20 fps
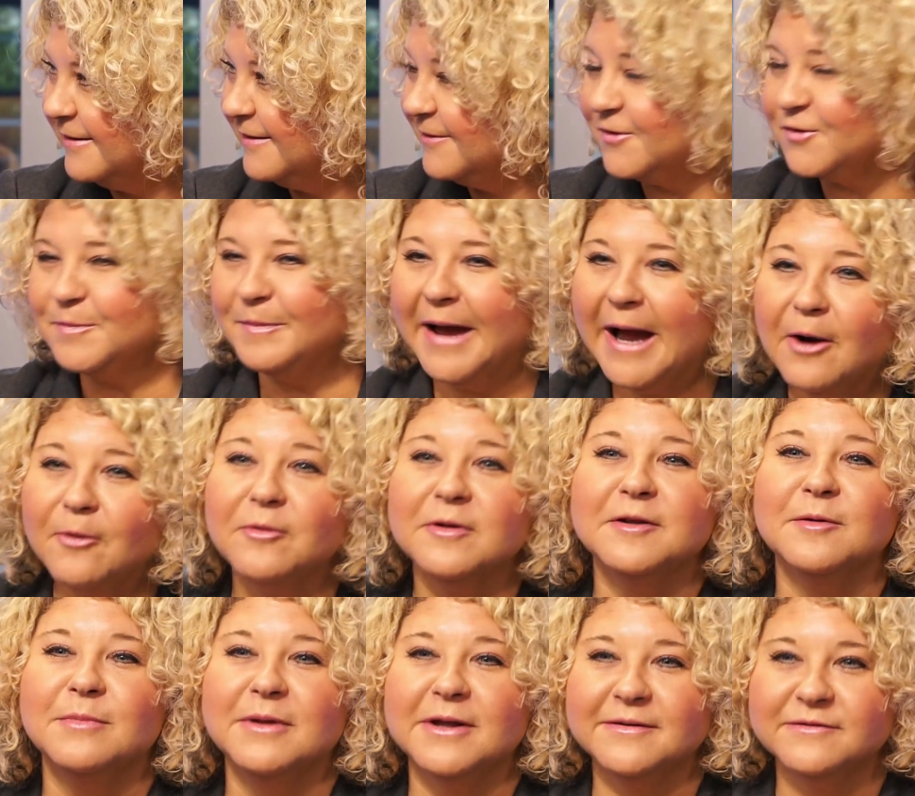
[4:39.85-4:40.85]
There's power in
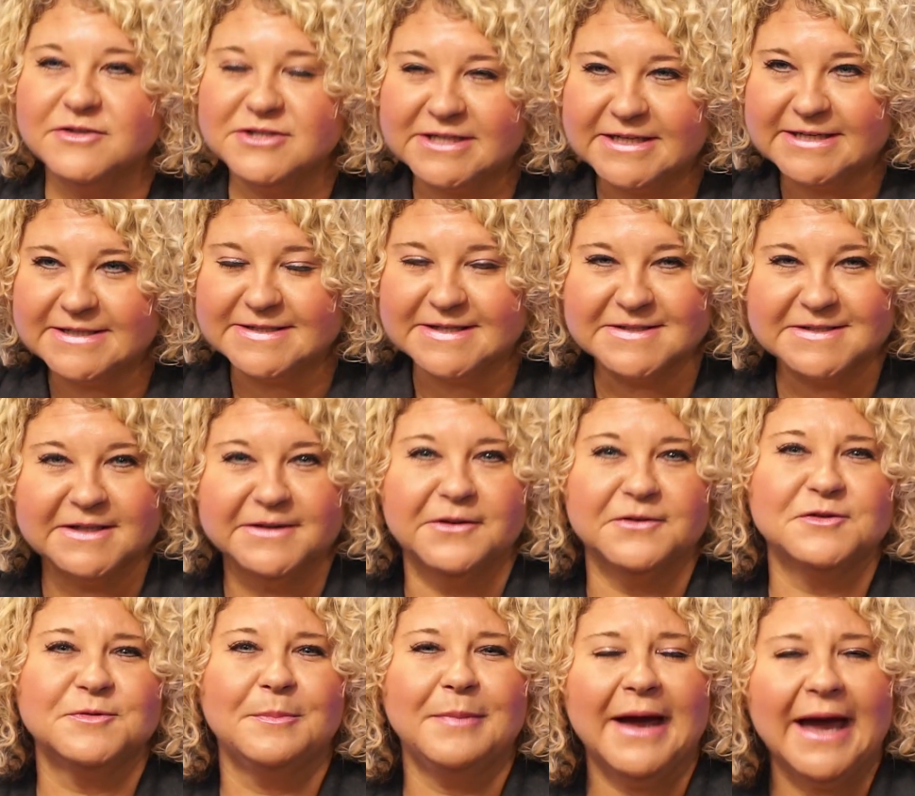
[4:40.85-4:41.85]
the blood of Jesus, and
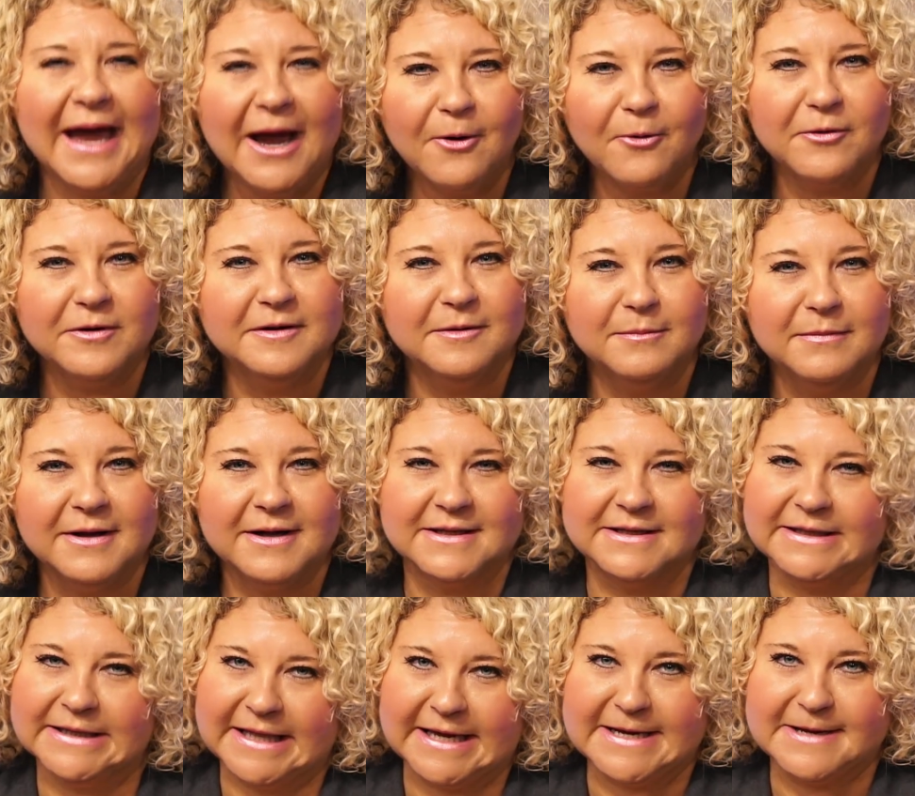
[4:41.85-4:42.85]
there's power in the blood of the
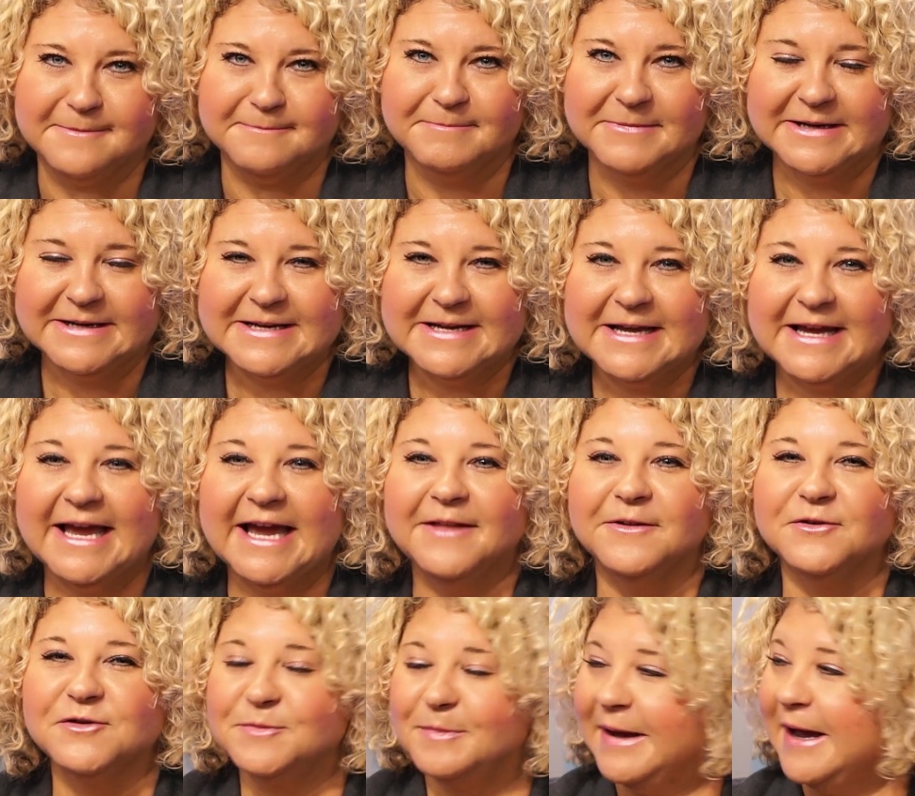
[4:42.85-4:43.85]
Lamb and
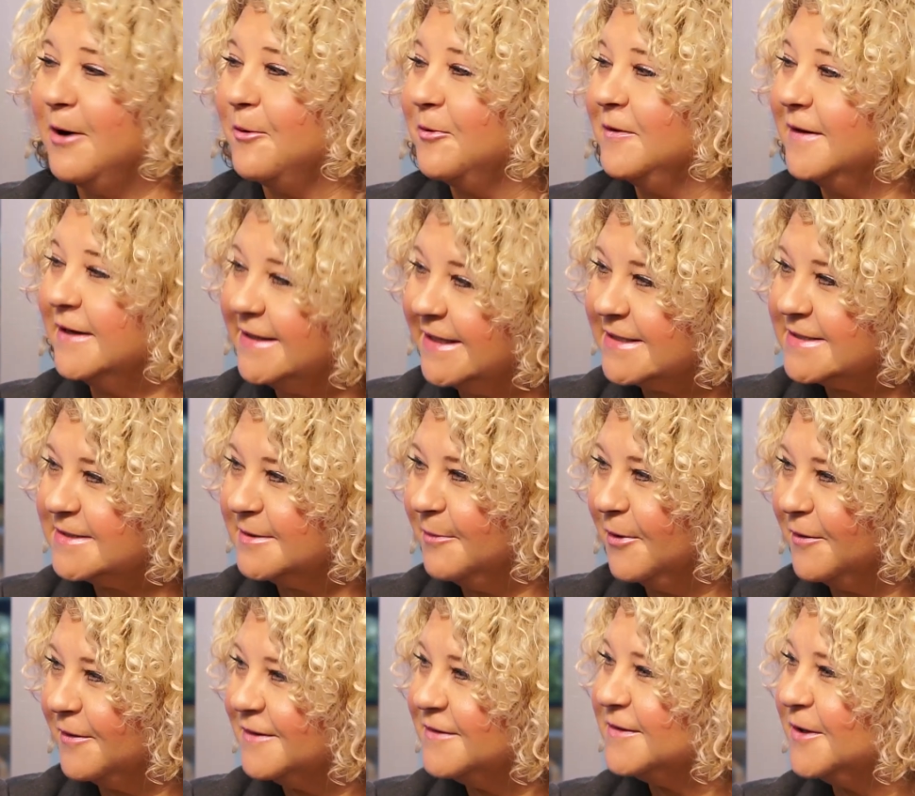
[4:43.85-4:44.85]
there's power in the
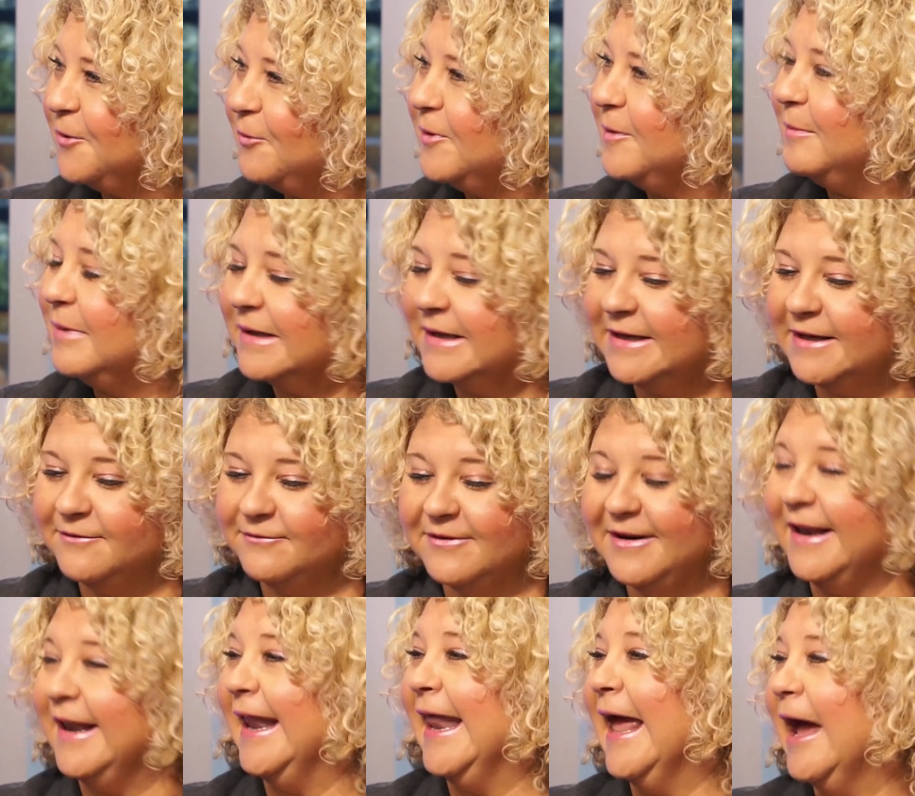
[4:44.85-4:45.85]
testimony. So we believe
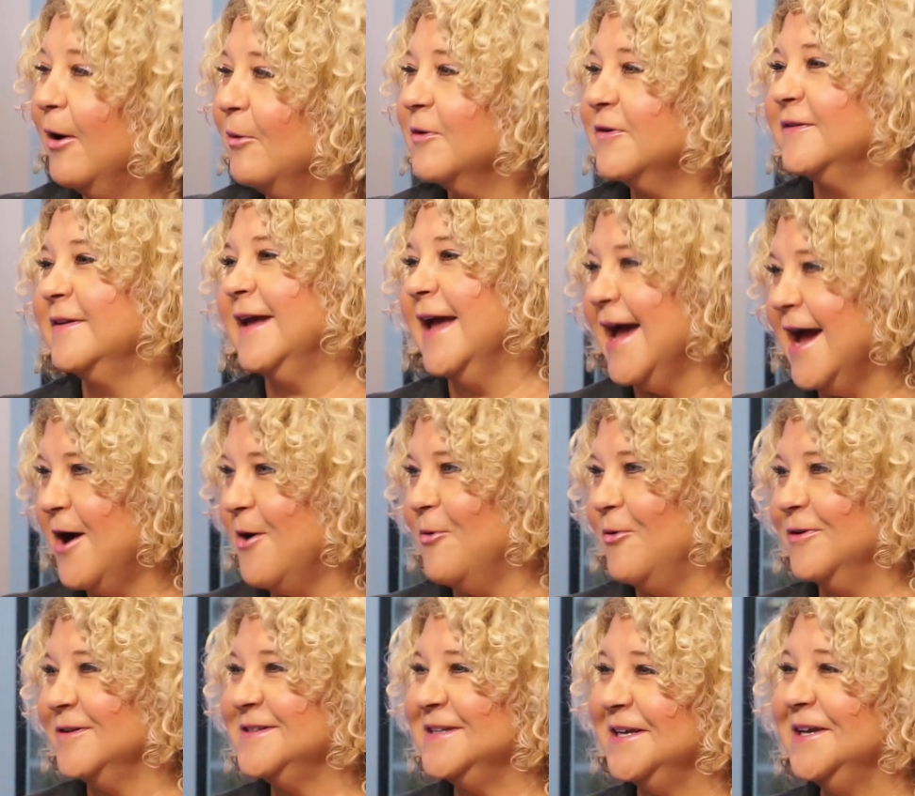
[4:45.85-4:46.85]
now is the
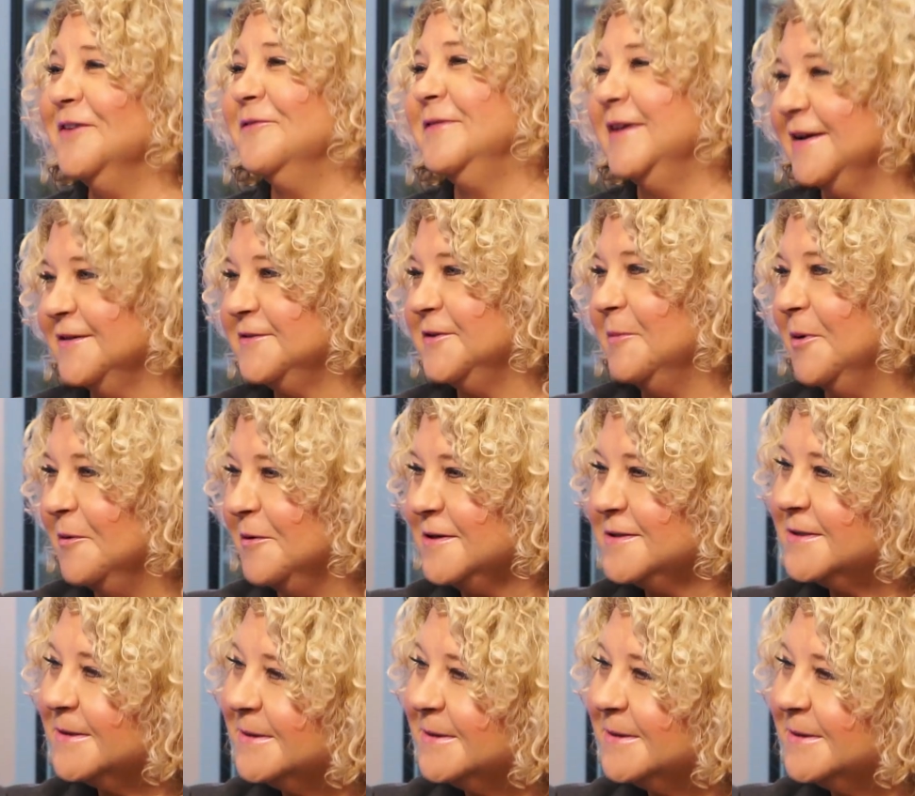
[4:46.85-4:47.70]
hour to give testimony. Well,